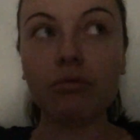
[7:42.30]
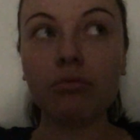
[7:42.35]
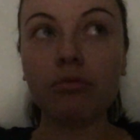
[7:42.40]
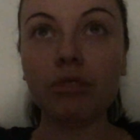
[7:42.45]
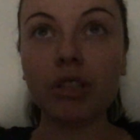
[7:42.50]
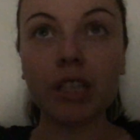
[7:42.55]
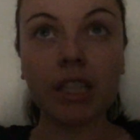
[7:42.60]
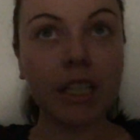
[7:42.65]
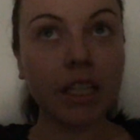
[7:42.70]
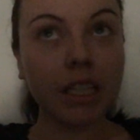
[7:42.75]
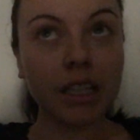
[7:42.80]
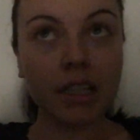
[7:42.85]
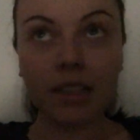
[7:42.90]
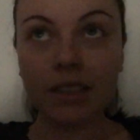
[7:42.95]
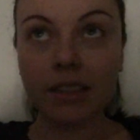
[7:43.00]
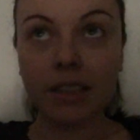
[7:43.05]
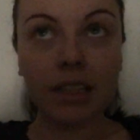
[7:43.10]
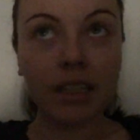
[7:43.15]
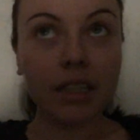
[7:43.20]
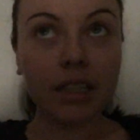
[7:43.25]

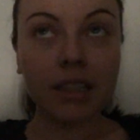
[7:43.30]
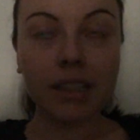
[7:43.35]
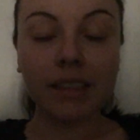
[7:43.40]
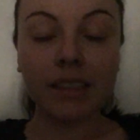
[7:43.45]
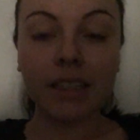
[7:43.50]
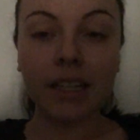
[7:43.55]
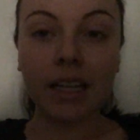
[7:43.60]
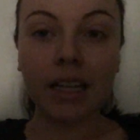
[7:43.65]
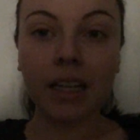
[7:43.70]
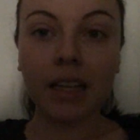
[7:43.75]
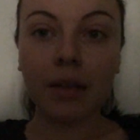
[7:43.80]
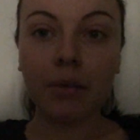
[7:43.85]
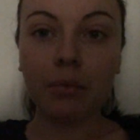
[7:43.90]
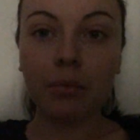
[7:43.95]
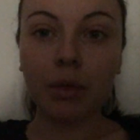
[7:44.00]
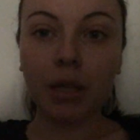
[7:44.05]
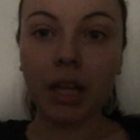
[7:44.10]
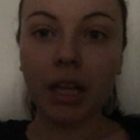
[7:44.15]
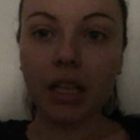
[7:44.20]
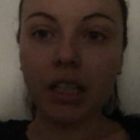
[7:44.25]
ridiculously early today,
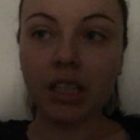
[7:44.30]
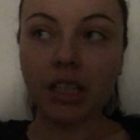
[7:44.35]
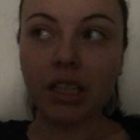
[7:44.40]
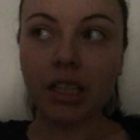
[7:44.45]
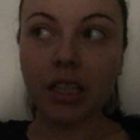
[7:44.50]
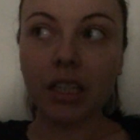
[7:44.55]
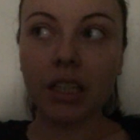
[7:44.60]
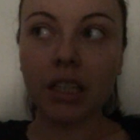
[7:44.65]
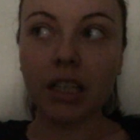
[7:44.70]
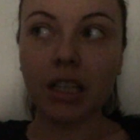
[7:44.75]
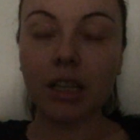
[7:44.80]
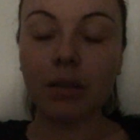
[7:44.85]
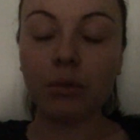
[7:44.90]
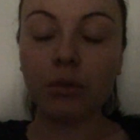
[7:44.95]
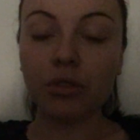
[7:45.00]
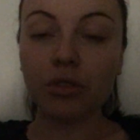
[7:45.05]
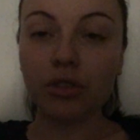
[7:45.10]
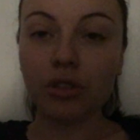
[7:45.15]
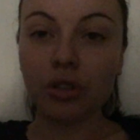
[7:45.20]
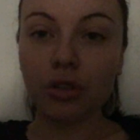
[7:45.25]
but actually it
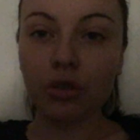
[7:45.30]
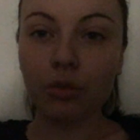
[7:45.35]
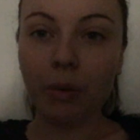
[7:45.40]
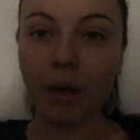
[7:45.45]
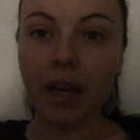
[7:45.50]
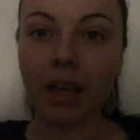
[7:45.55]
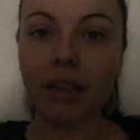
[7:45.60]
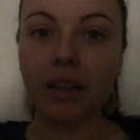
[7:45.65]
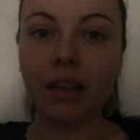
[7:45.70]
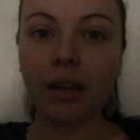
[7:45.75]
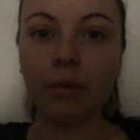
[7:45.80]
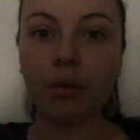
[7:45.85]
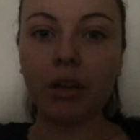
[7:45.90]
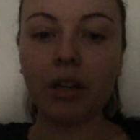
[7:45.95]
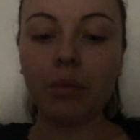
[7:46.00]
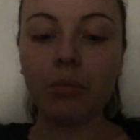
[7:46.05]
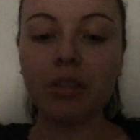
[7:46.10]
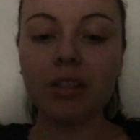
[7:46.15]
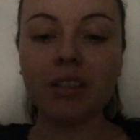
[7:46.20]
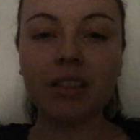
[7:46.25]
wasn't too bad. I woke
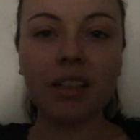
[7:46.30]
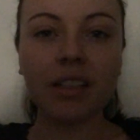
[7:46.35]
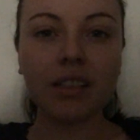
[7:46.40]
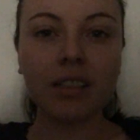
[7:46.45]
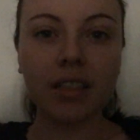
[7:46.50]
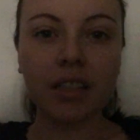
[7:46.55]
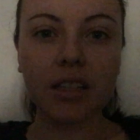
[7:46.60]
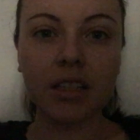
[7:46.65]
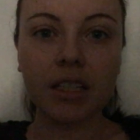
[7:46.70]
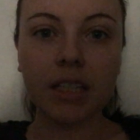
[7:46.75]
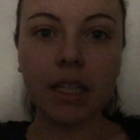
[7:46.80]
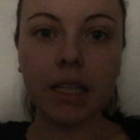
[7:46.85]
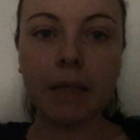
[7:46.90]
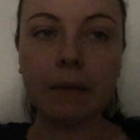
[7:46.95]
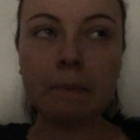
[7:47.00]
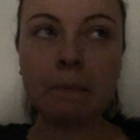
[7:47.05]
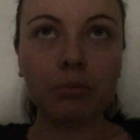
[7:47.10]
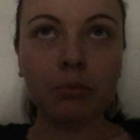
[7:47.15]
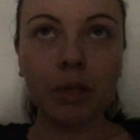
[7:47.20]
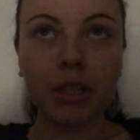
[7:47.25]
up at 6:30,
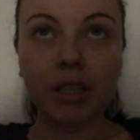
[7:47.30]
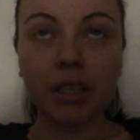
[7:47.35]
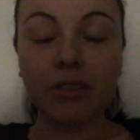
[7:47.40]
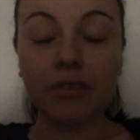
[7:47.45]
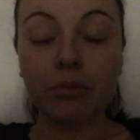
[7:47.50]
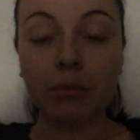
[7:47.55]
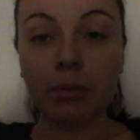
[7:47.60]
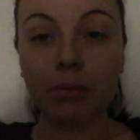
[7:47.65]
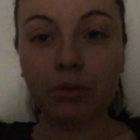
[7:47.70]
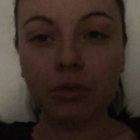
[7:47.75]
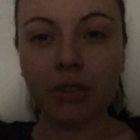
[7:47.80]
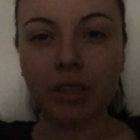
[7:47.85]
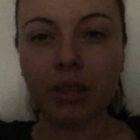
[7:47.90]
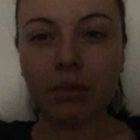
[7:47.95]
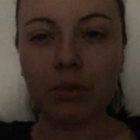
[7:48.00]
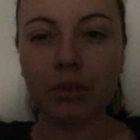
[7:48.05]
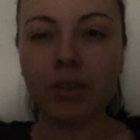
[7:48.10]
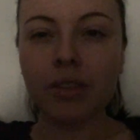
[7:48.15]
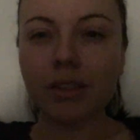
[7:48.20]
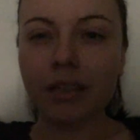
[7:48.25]
which for my body
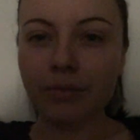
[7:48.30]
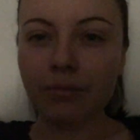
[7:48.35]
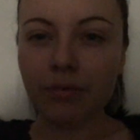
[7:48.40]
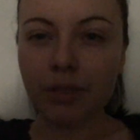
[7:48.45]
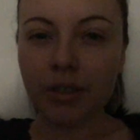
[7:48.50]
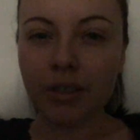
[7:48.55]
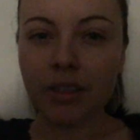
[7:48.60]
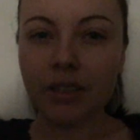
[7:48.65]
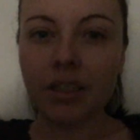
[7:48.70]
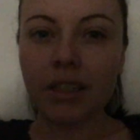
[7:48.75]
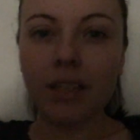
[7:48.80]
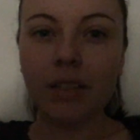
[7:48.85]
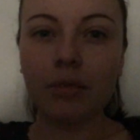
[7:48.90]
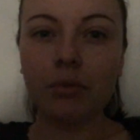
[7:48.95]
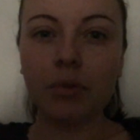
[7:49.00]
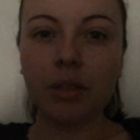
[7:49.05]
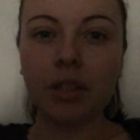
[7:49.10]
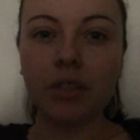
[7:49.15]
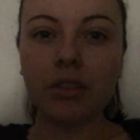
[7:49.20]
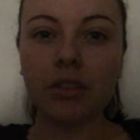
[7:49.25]
was 7:30,
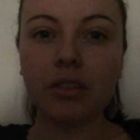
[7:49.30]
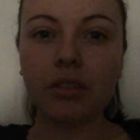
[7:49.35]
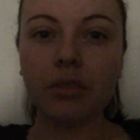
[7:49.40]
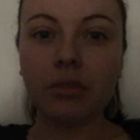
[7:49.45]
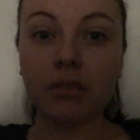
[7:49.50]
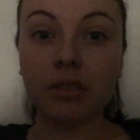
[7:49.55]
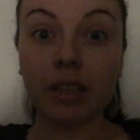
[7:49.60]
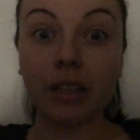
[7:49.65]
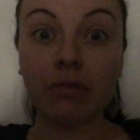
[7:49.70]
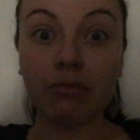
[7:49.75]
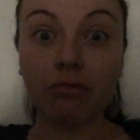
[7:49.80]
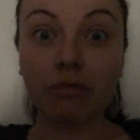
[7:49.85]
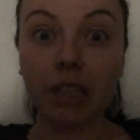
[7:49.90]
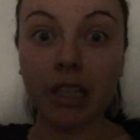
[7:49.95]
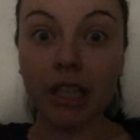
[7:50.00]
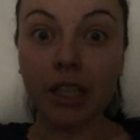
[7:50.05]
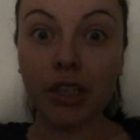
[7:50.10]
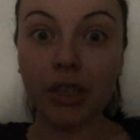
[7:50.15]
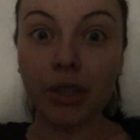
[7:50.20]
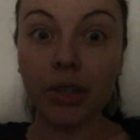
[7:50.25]
which is like
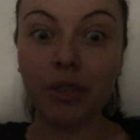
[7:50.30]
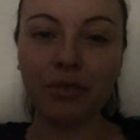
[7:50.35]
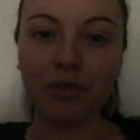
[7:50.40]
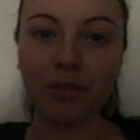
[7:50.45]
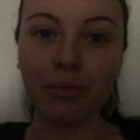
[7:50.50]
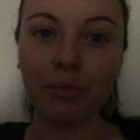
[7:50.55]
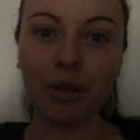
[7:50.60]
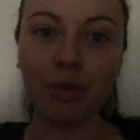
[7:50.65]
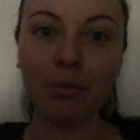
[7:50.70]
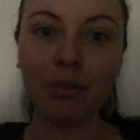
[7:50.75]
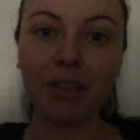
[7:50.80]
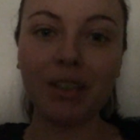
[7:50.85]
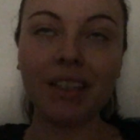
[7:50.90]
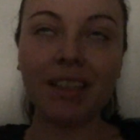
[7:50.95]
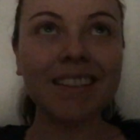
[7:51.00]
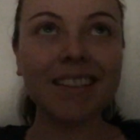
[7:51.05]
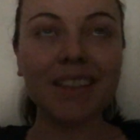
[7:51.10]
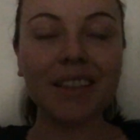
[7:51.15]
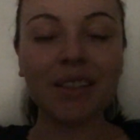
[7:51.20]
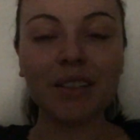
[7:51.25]
really good for the moment,
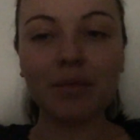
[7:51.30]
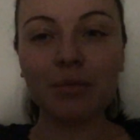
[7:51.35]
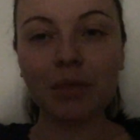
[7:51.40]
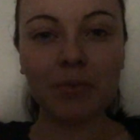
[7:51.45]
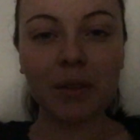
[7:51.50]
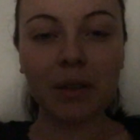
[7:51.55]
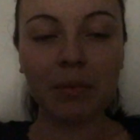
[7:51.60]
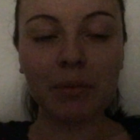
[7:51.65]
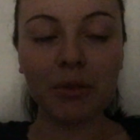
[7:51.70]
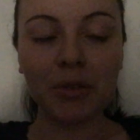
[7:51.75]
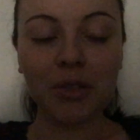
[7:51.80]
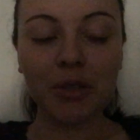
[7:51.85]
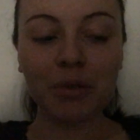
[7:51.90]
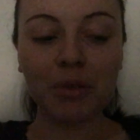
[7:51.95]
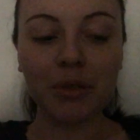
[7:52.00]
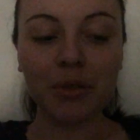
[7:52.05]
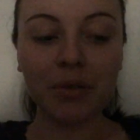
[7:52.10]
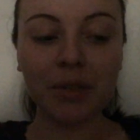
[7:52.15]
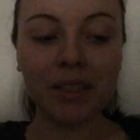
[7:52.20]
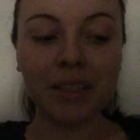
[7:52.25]
so I'm not too
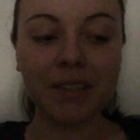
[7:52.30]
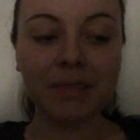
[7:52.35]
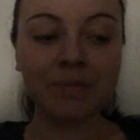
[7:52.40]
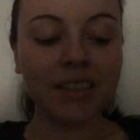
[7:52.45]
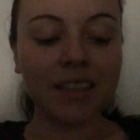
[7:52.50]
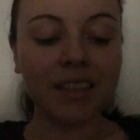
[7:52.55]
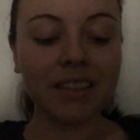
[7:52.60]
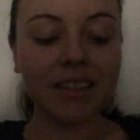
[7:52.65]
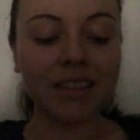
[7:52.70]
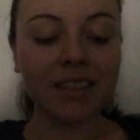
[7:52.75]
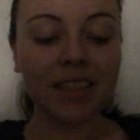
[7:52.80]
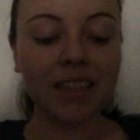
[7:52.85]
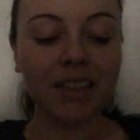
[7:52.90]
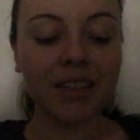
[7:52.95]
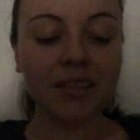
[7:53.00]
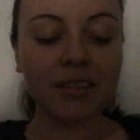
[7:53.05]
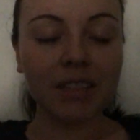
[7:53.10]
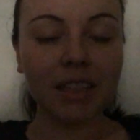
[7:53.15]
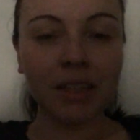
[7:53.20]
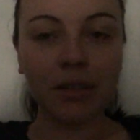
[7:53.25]
annoyed. It's
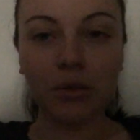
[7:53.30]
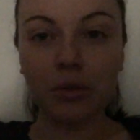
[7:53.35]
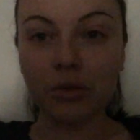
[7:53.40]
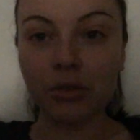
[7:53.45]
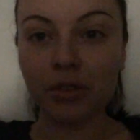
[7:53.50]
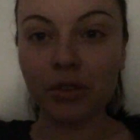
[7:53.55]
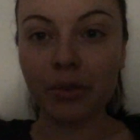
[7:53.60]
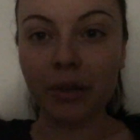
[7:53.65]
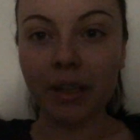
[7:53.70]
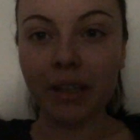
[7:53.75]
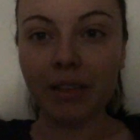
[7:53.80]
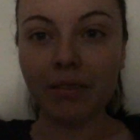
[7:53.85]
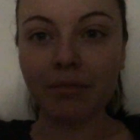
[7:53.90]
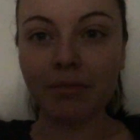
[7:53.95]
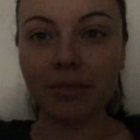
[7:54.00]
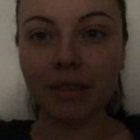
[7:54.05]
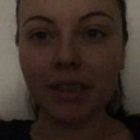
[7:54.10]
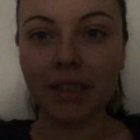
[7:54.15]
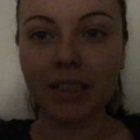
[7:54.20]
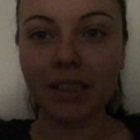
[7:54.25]
now like 7:45
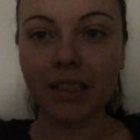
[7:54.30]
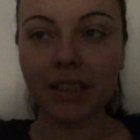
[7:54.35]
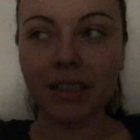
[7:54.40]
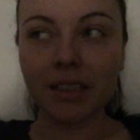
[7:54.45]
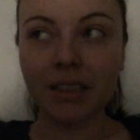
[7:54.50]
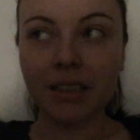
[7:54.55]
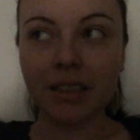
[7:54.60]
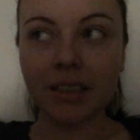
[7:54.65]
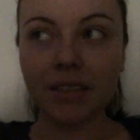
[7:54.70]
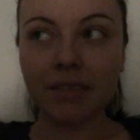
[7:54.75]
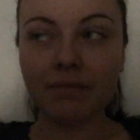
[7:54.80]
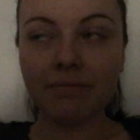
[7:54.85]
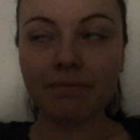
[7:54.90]
and